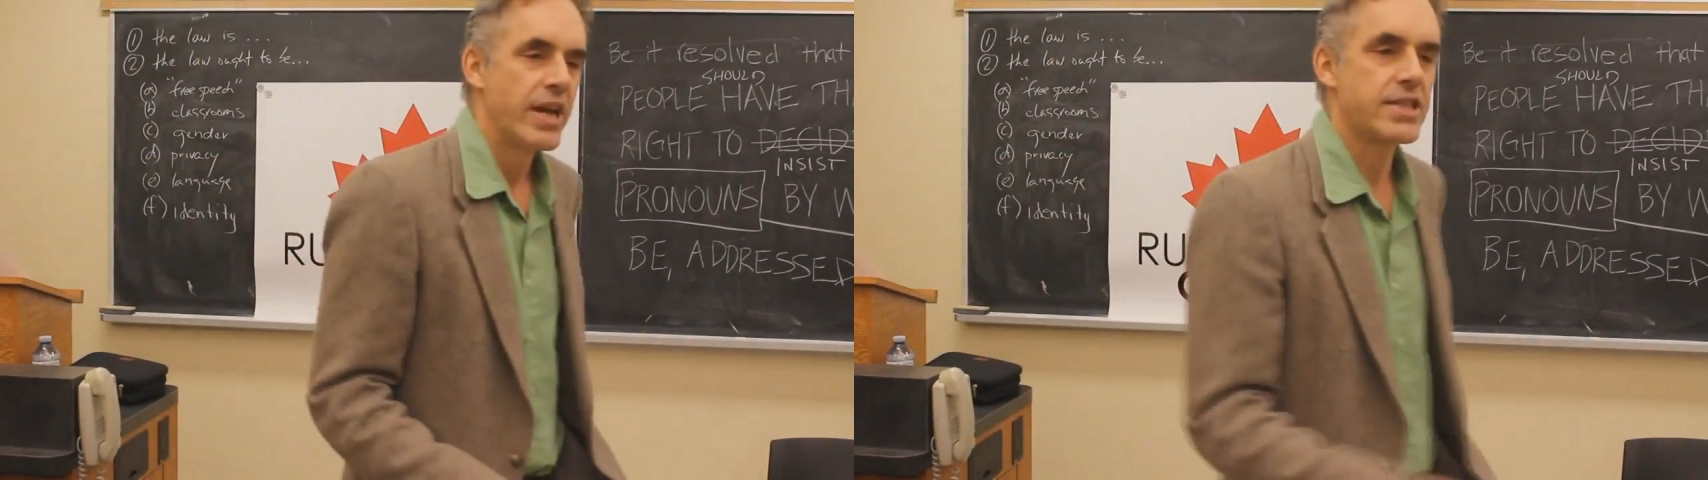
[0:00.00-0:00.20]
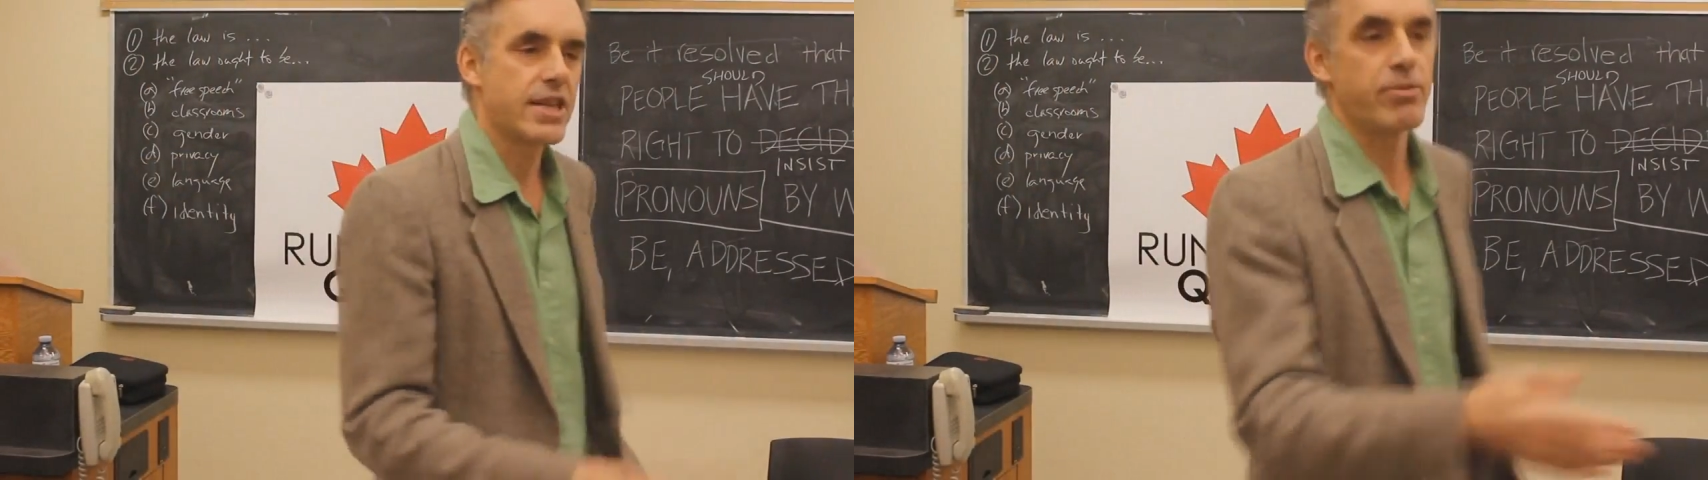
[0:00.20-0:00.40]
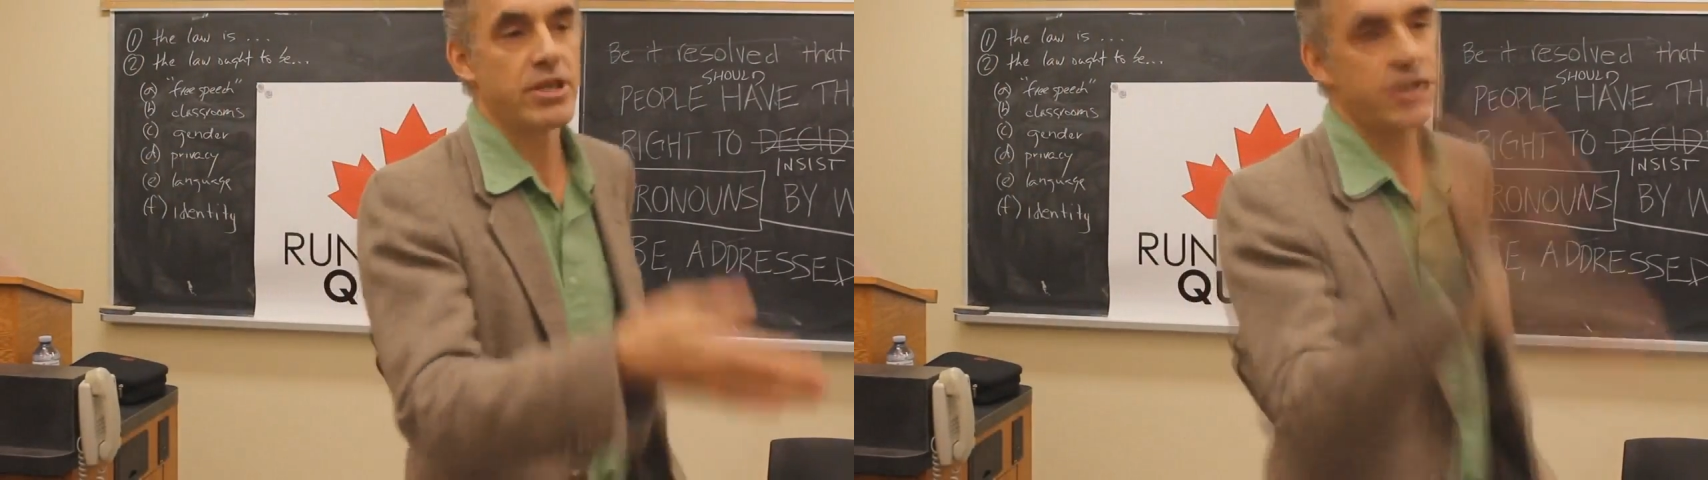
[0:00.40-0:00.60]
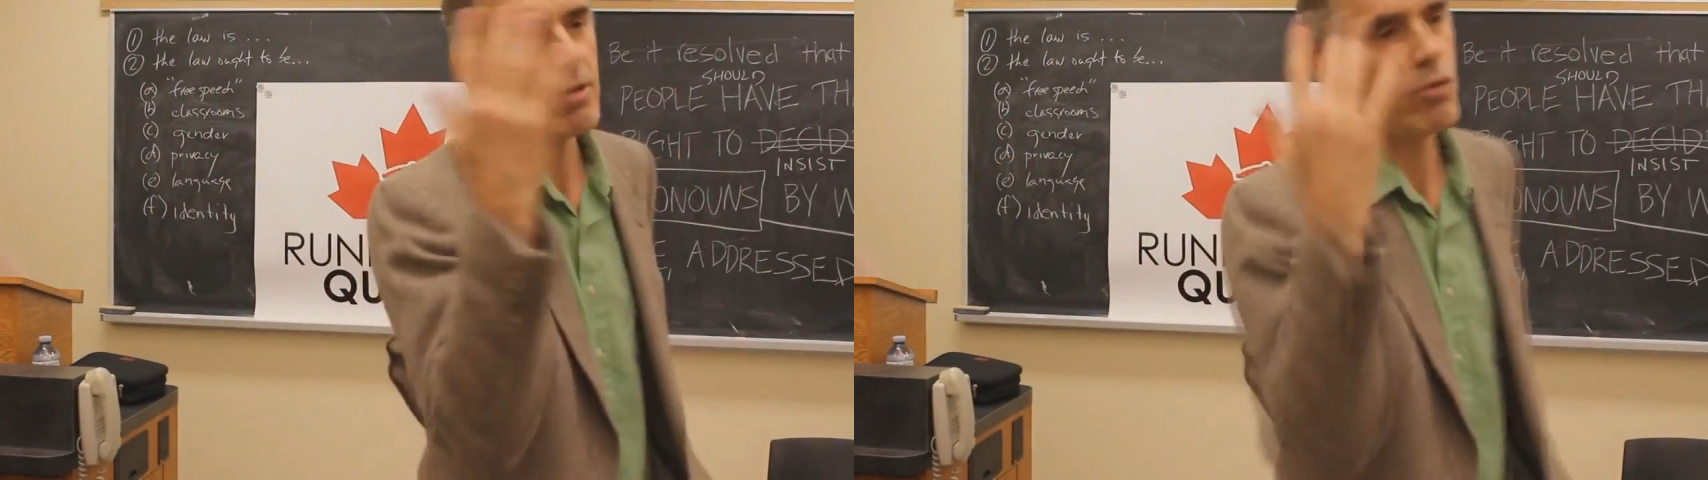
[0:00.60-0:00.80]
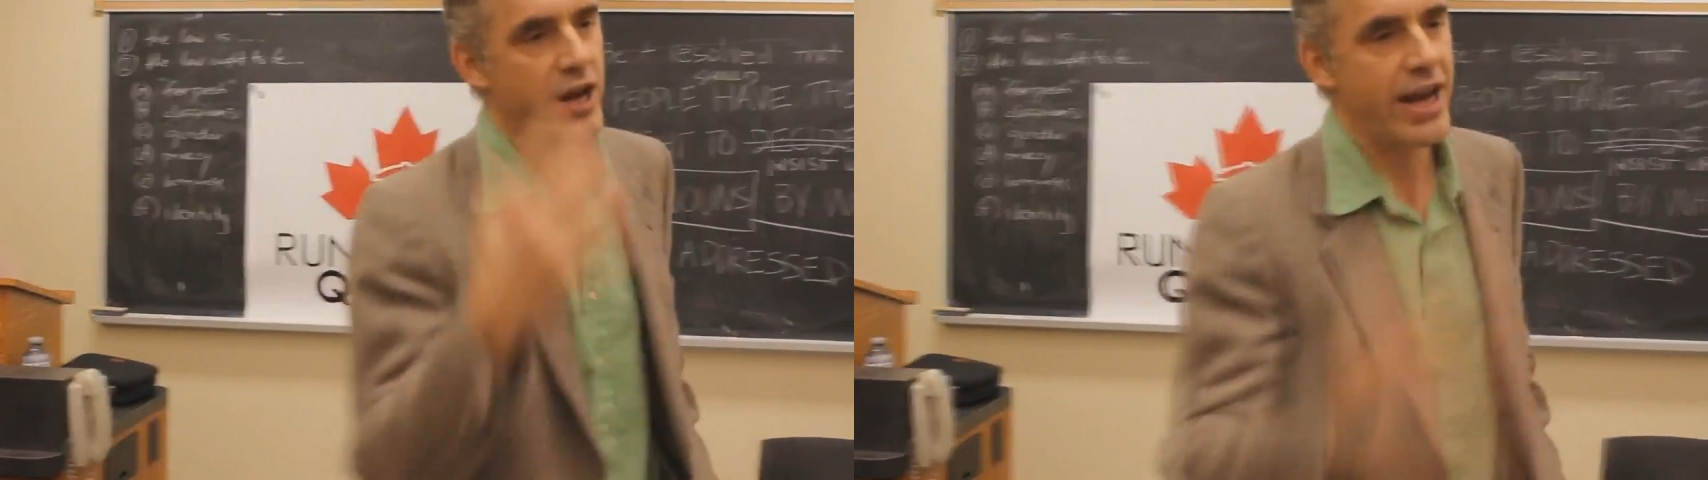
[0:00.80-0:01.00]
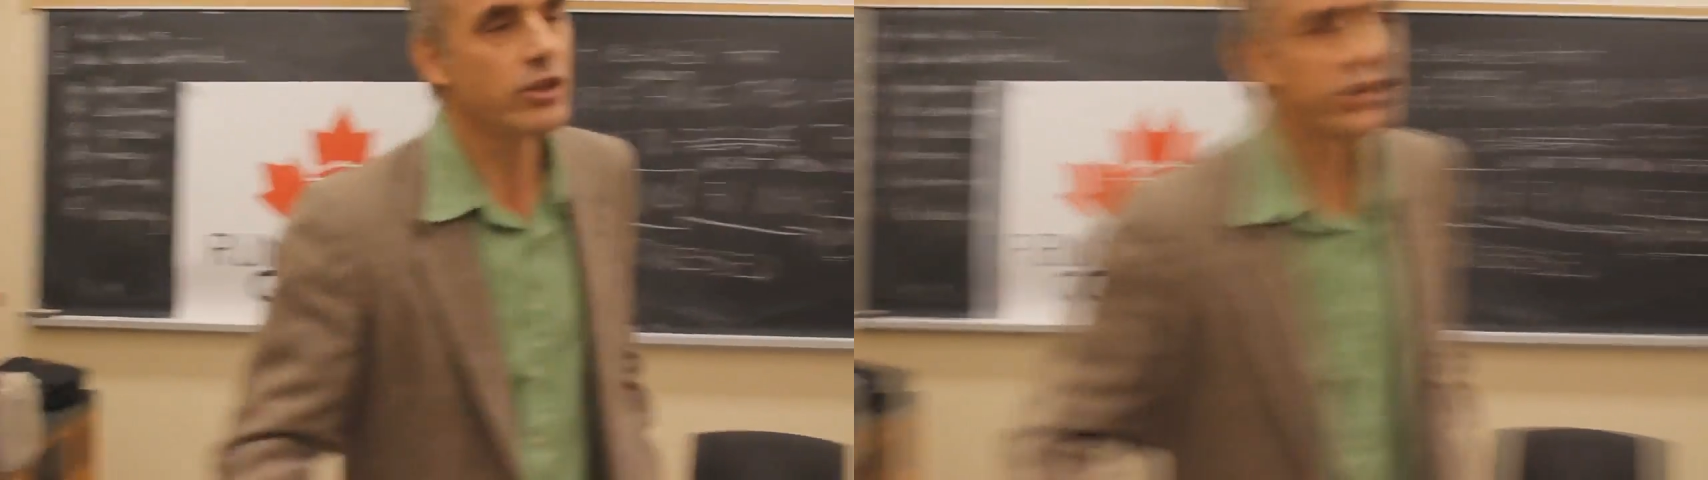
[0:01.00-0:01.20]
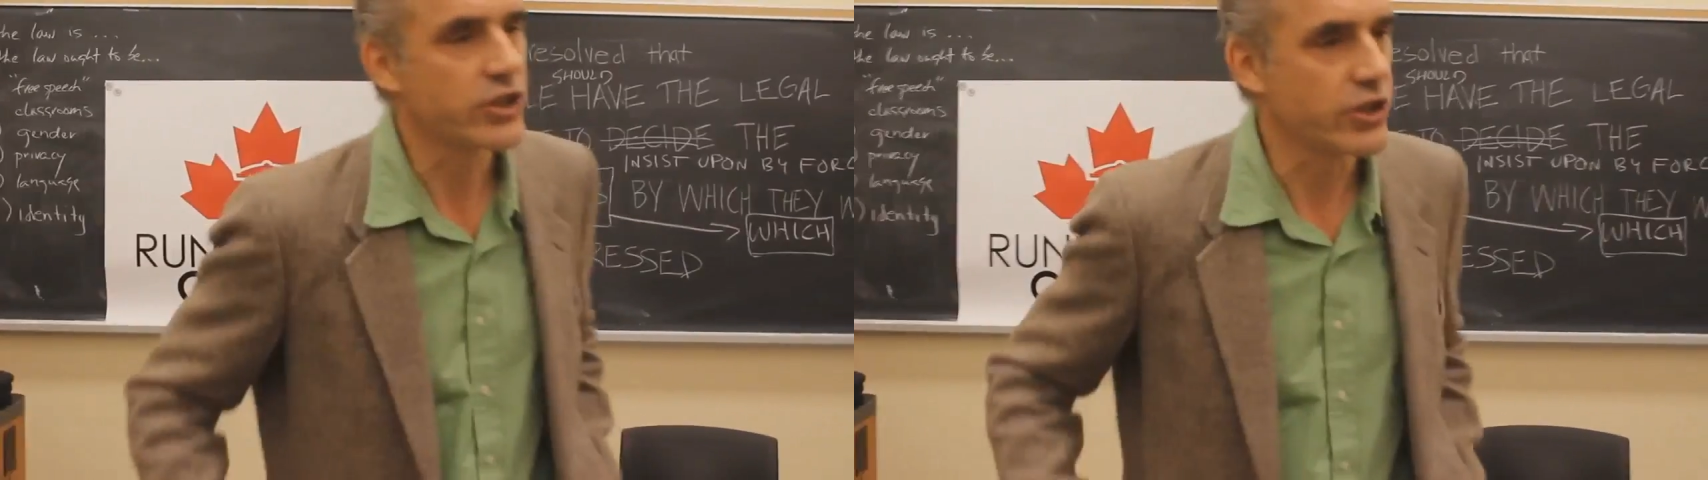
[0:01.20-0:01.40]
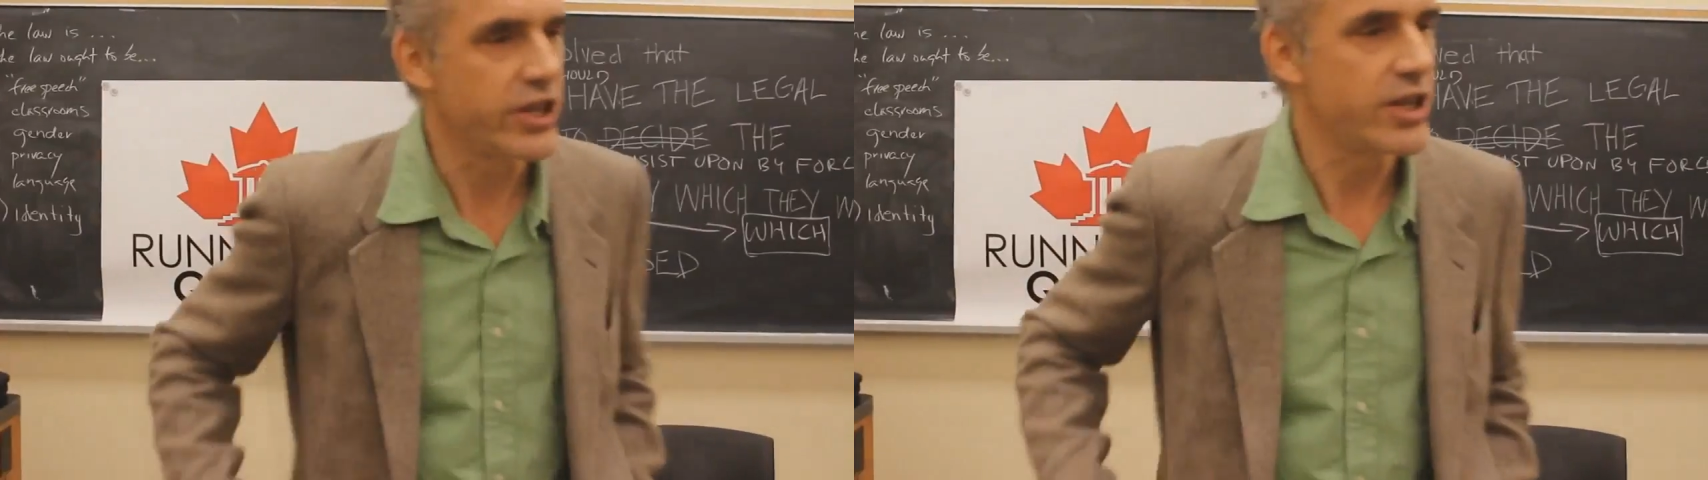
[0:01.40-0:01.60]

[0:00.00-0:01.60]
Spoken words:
It's up to someone else to